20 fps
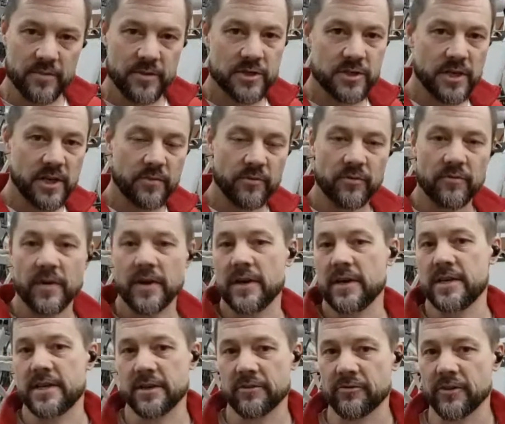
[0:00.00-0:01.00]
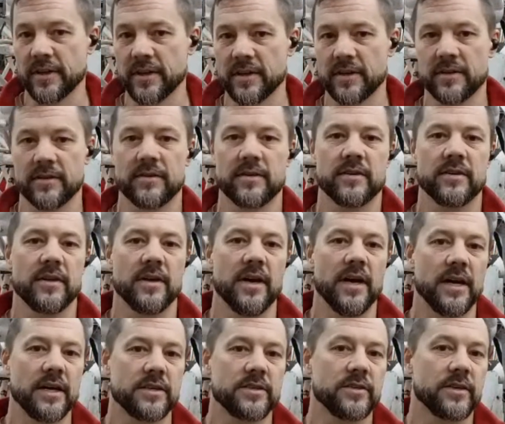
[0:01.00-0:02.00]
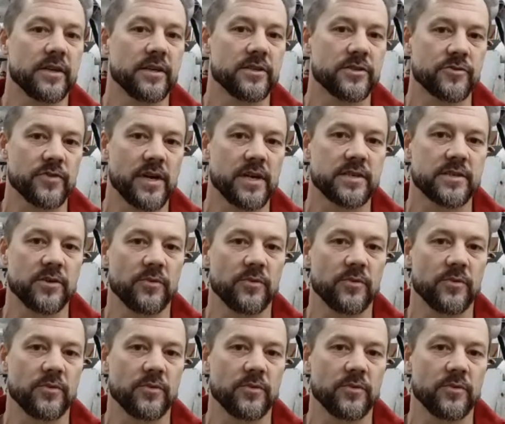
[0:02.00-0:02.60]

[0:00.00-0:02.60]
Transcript: machine were very different to constraints